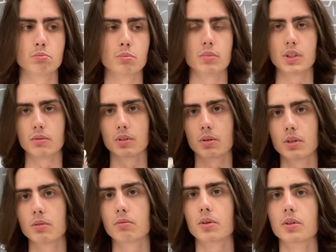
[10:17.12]
be very
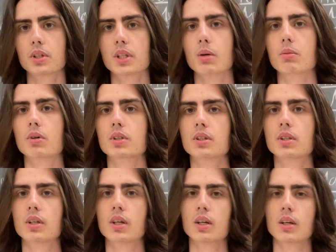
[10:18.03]
verdict about it,
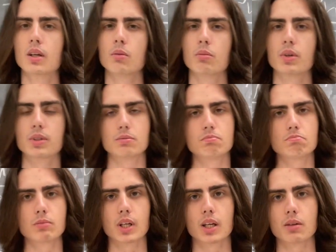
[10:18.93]
but
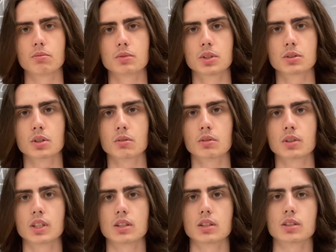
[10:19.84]
I've discovered
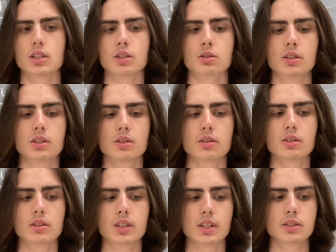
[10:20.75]
that it's actually not the
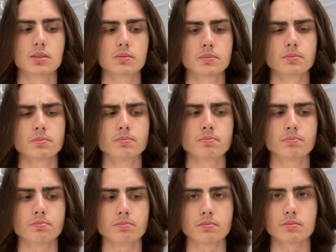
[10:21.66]
case.
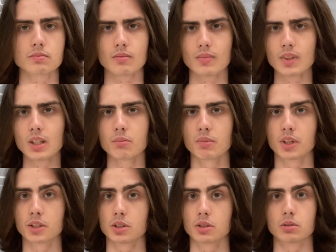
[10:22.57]
My
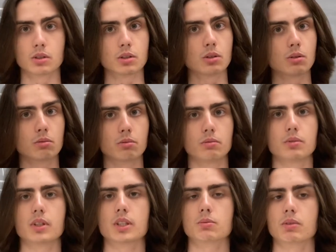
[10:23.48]
triangle
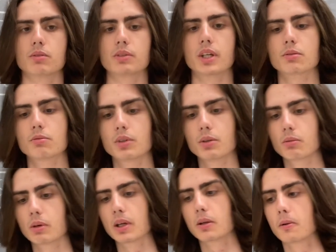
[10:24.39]
explains that very
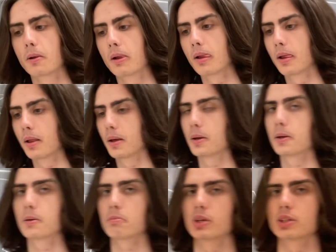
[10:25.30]
well,
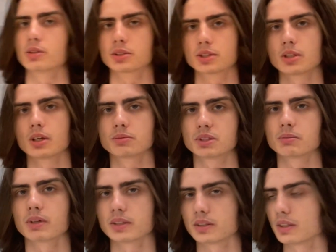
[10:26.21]
but there's still
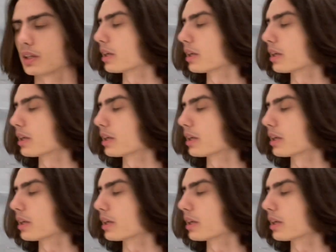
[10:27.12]
optimality.